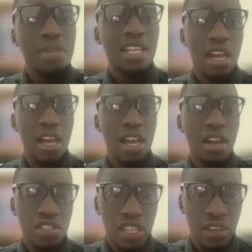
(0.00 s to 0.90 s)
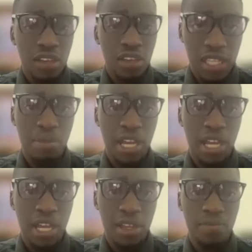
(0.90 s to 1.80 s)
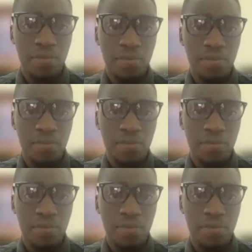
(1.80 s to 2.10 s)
immediately after to give feedback.